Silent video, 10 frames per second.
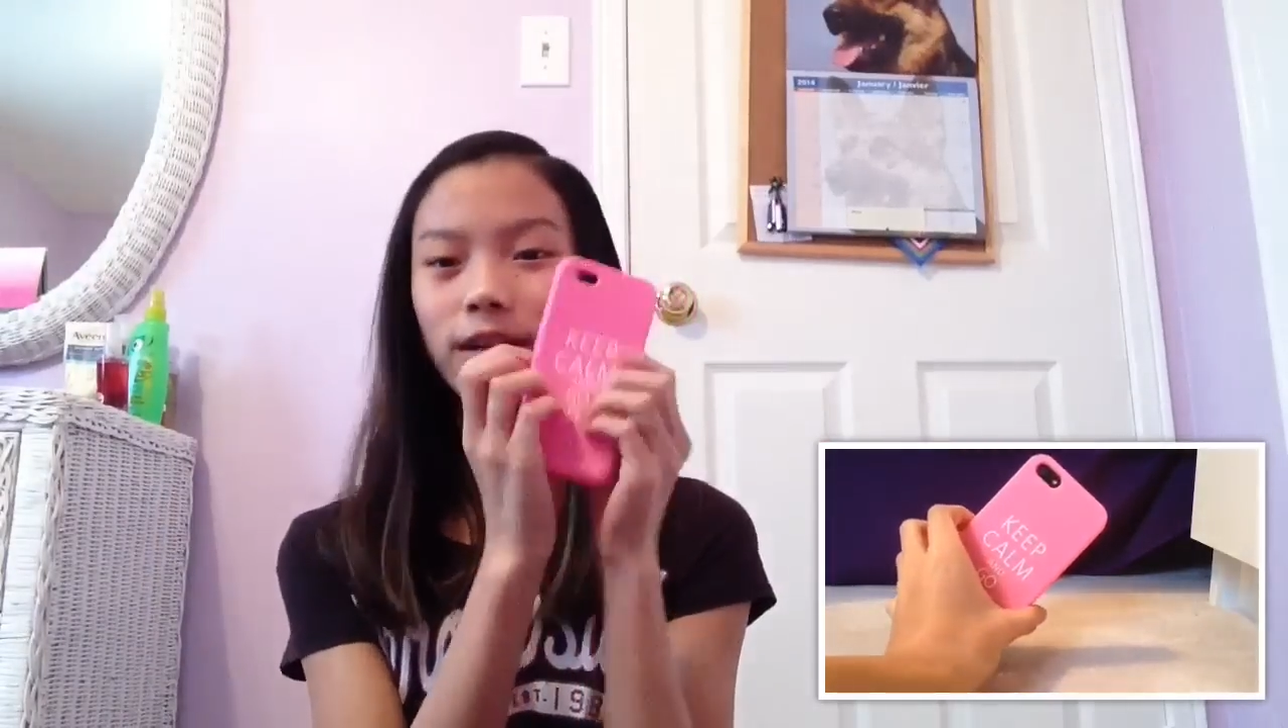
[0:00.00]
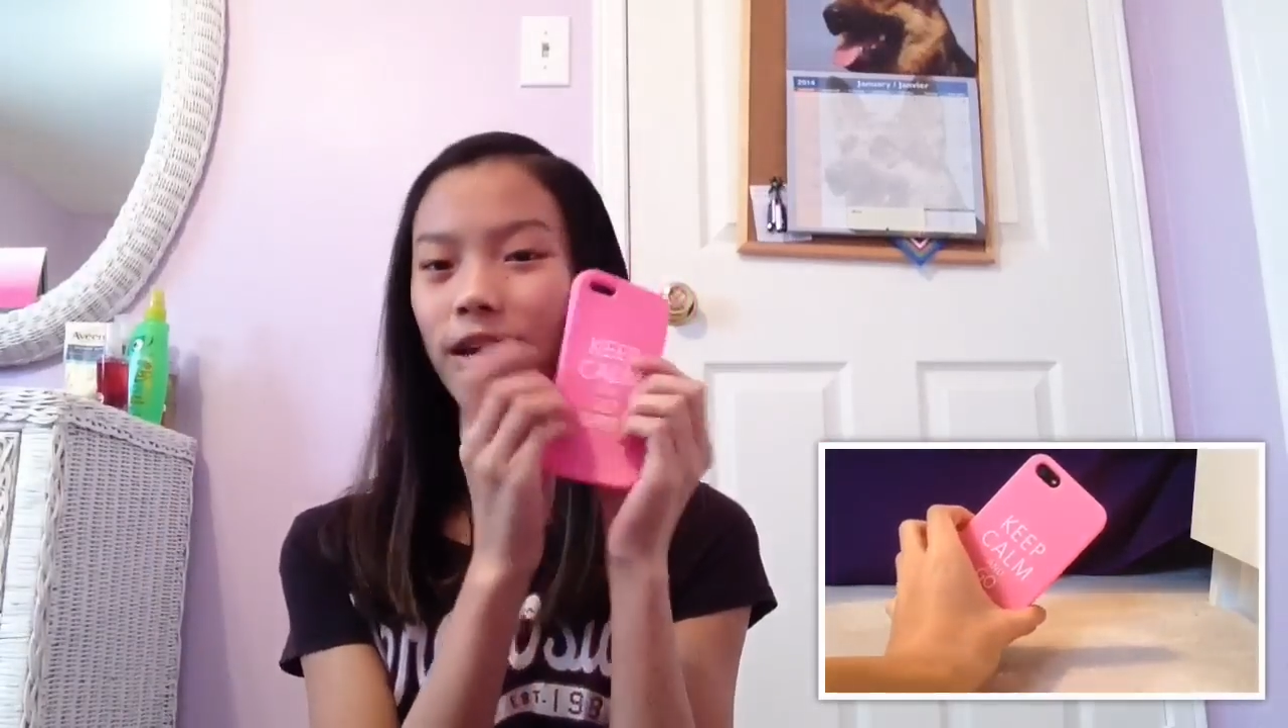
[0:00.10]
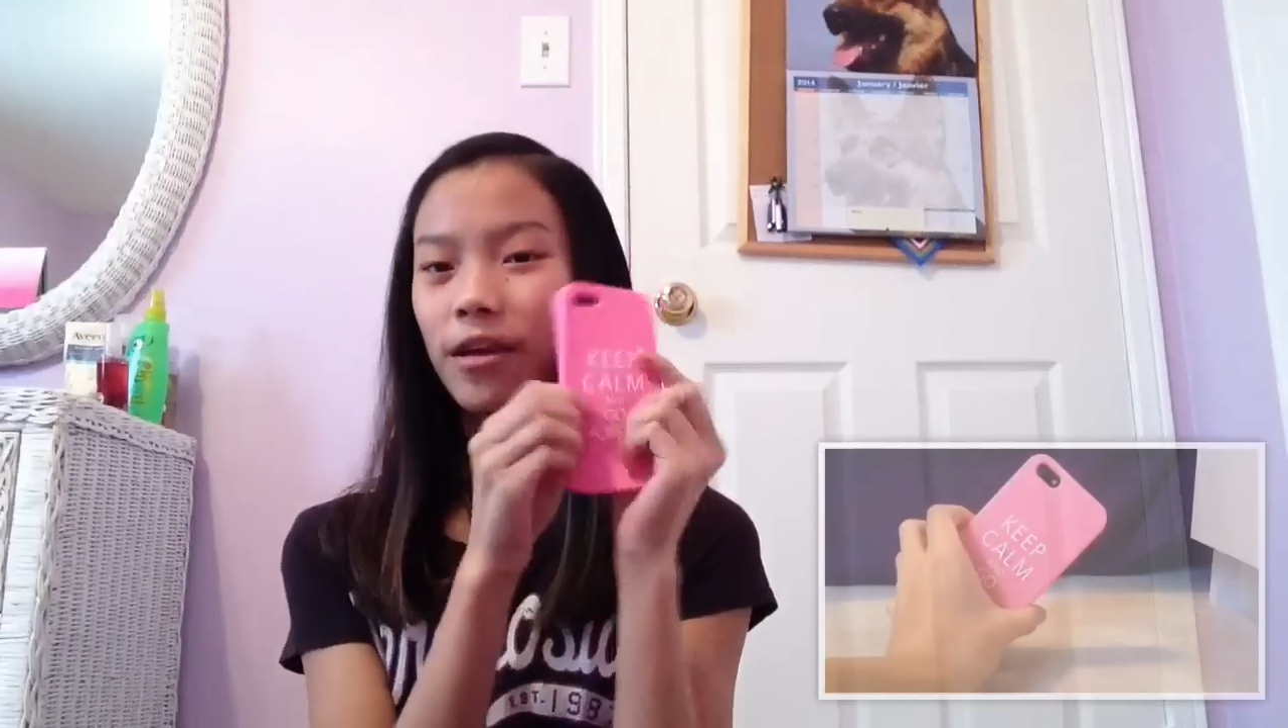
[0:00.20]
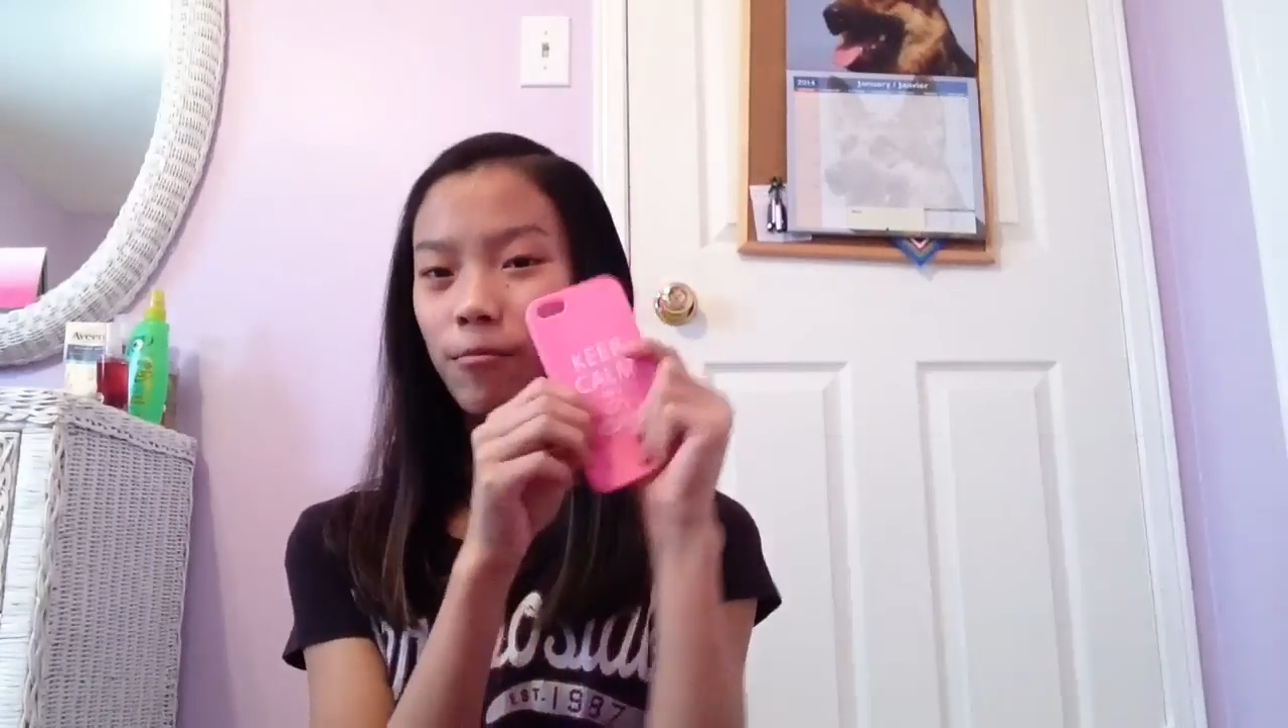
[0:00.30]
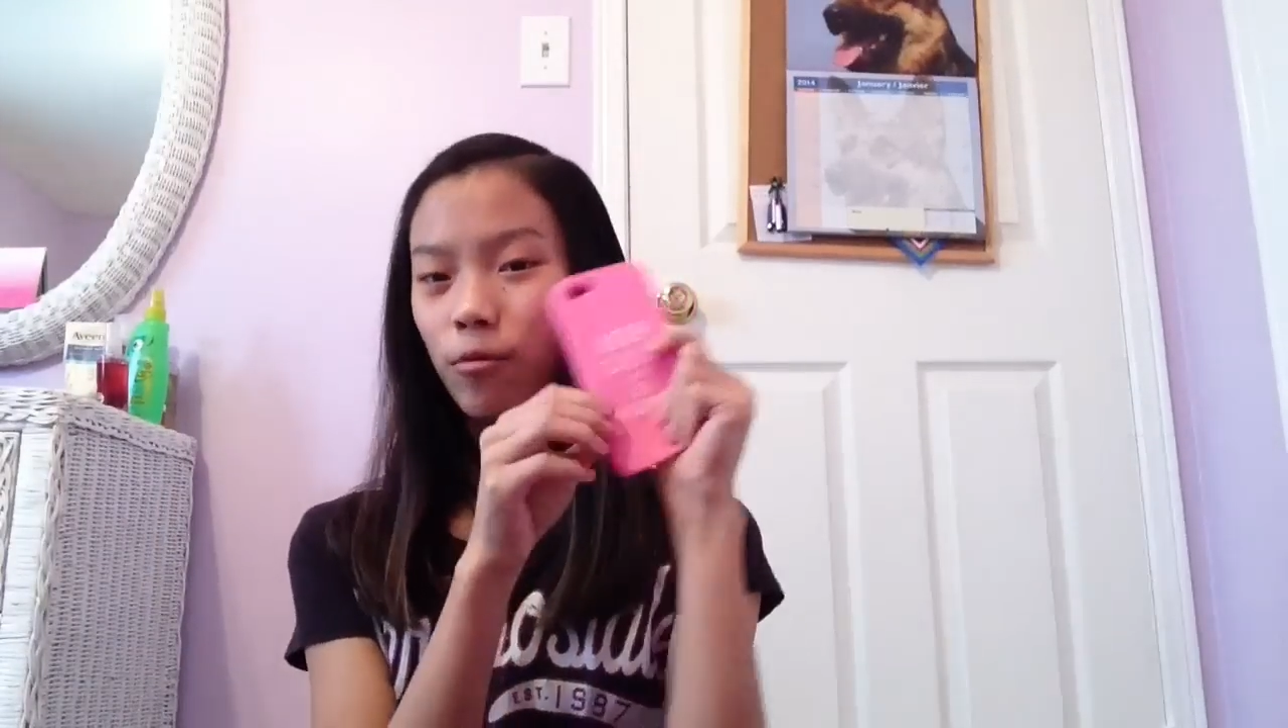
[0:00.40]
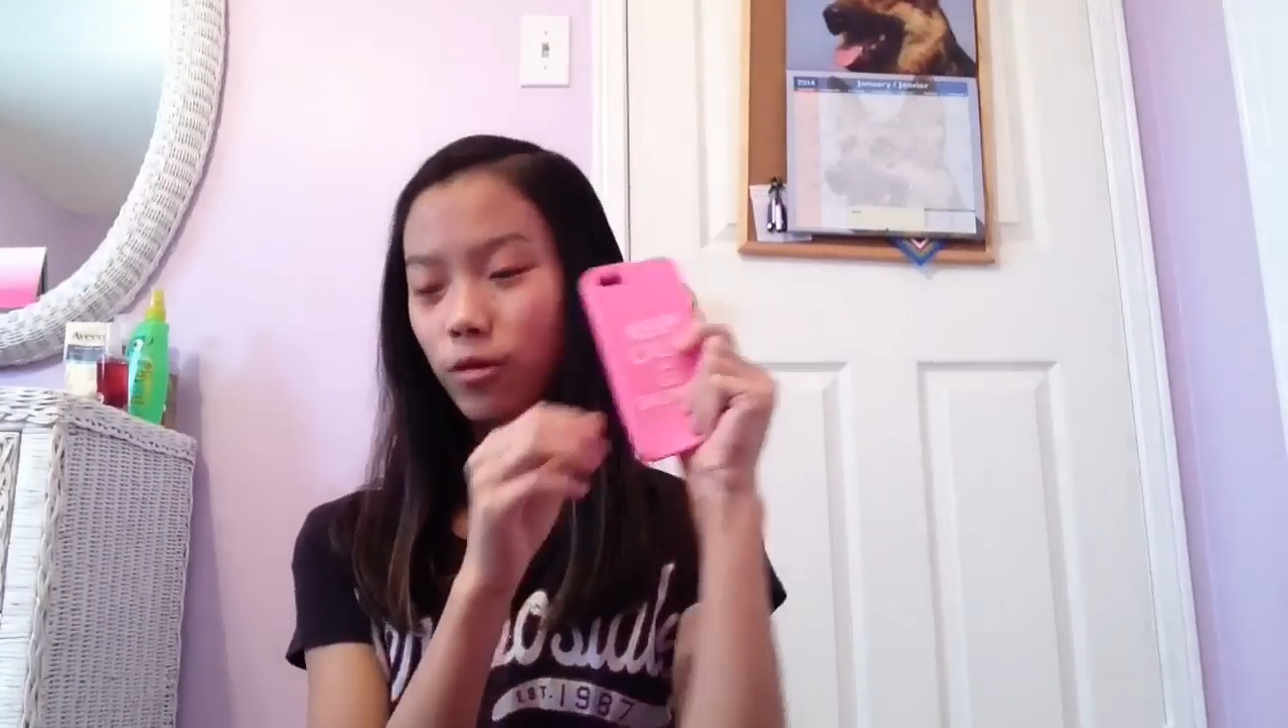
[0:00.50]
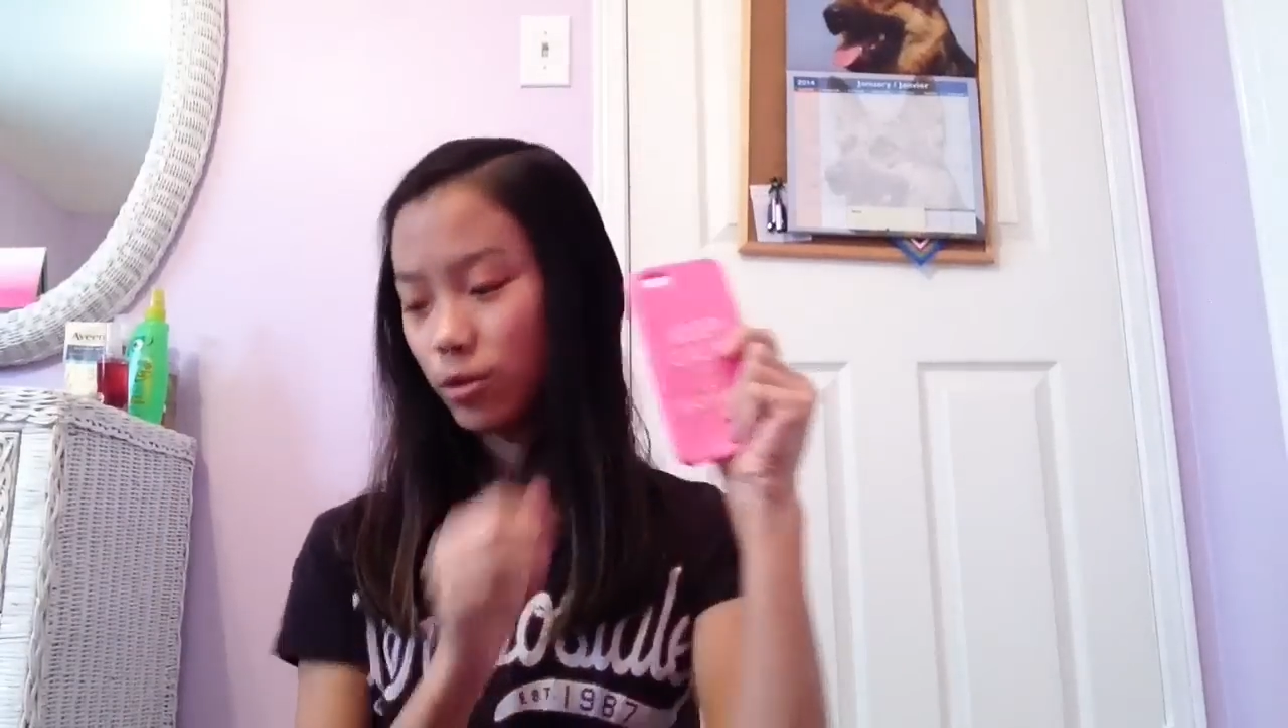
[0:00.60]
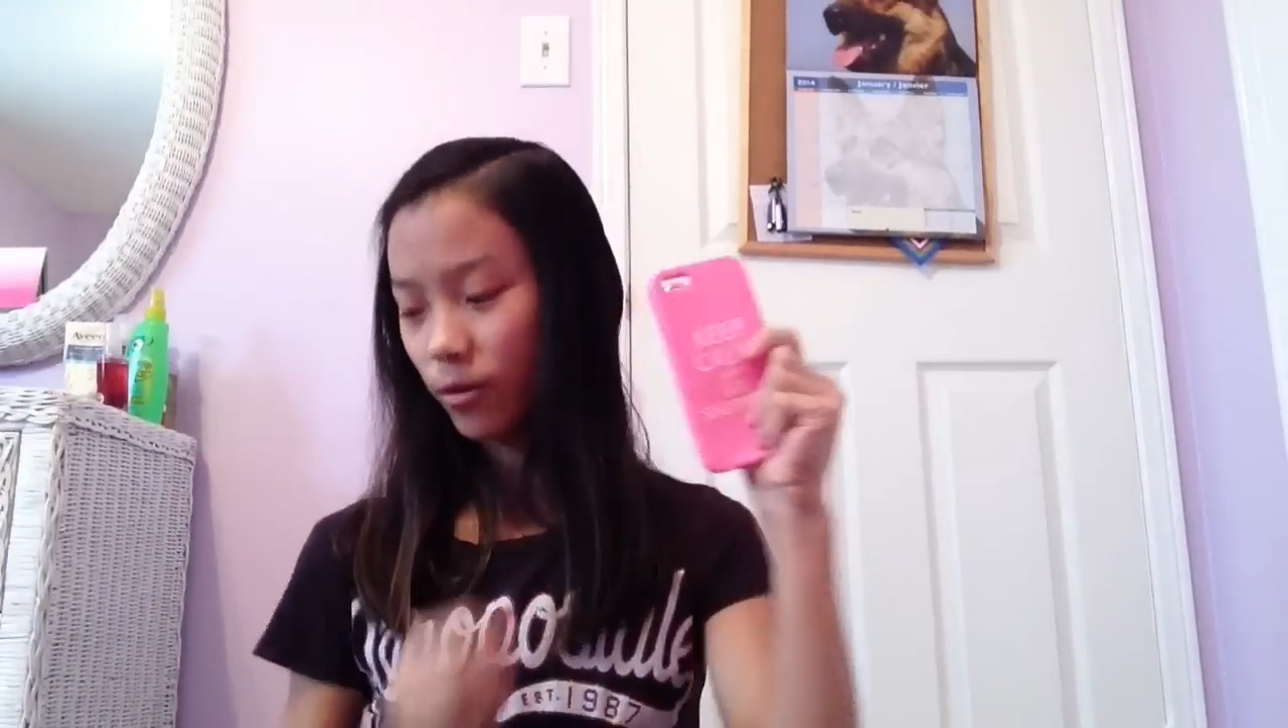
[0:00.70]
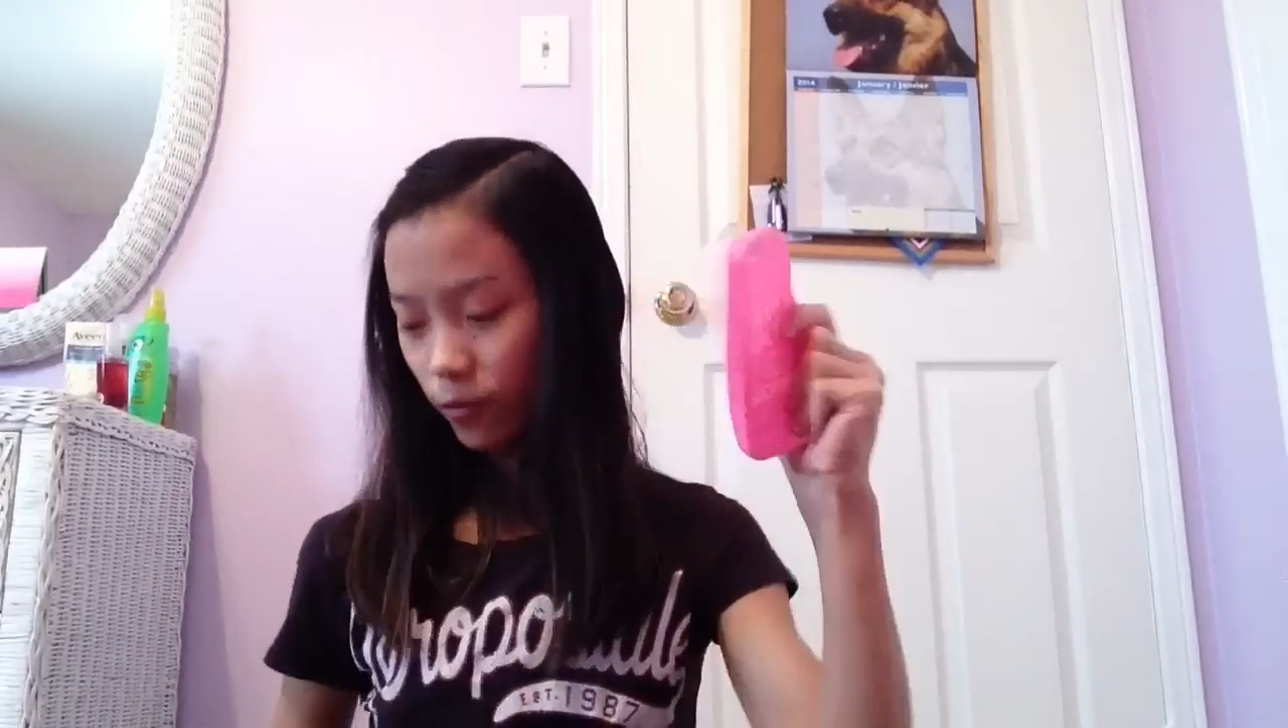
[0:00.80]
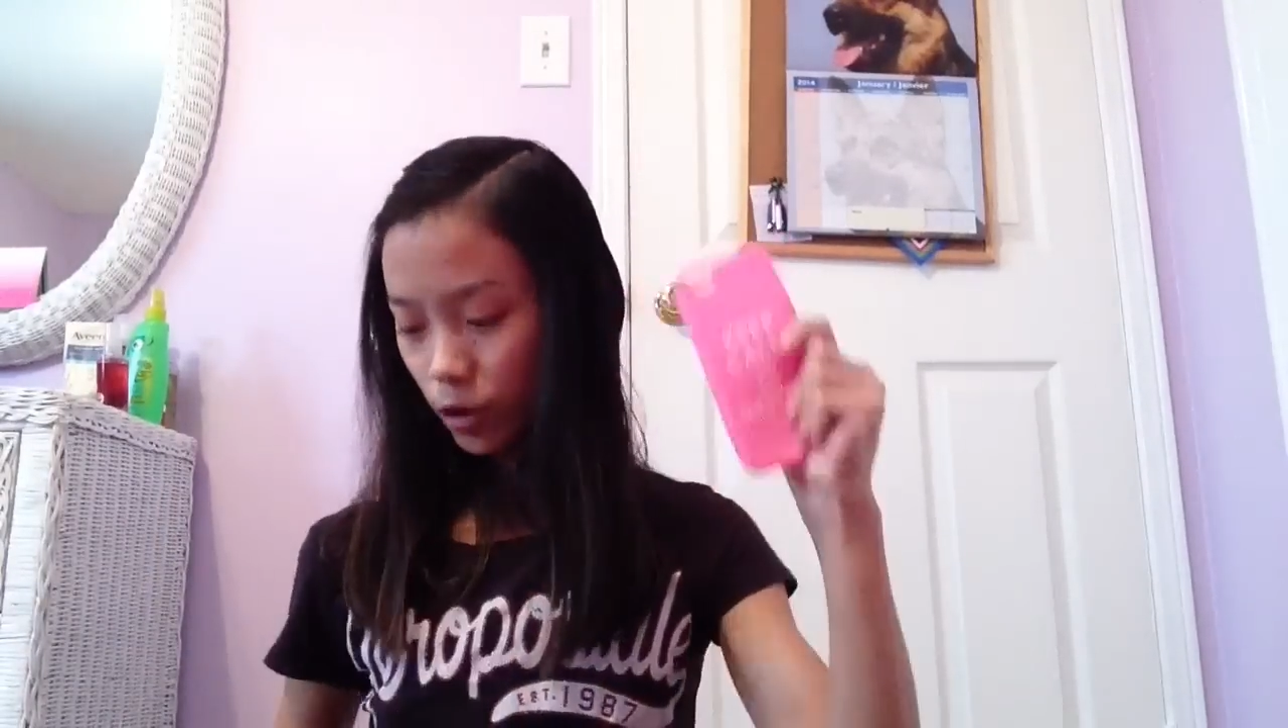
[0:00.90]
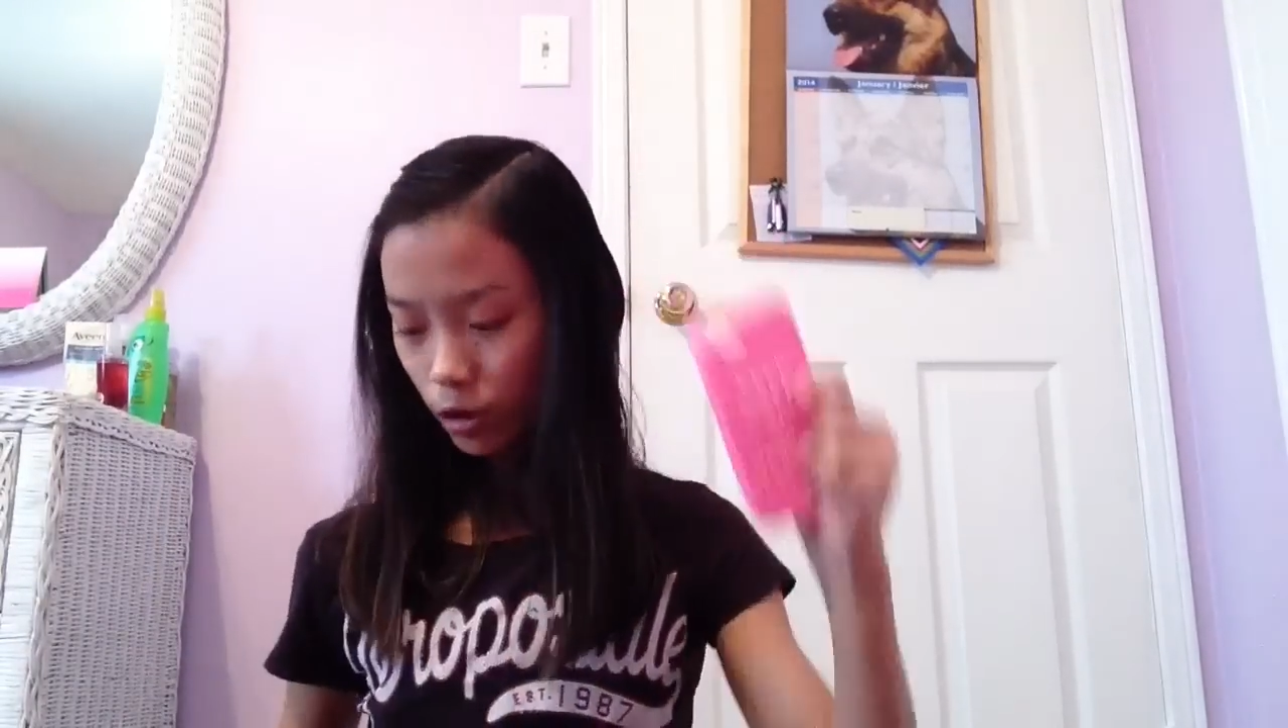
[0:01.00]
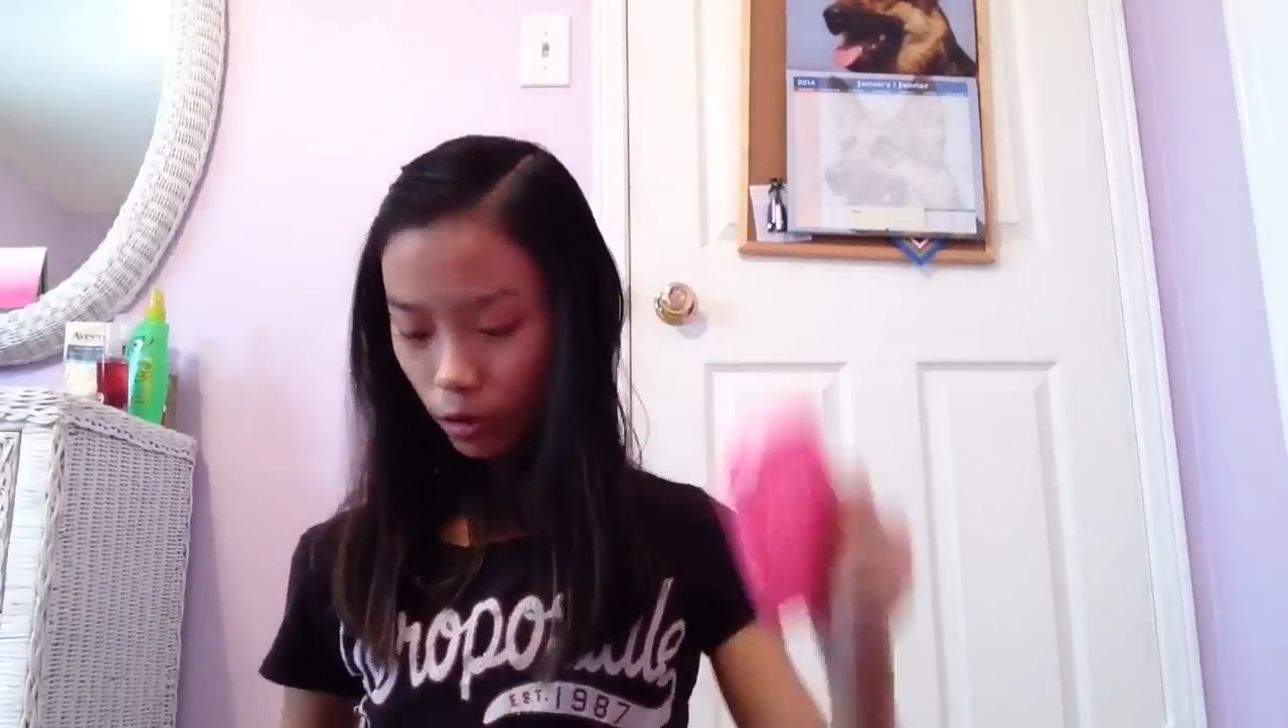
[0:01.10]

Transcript: I wore this one for so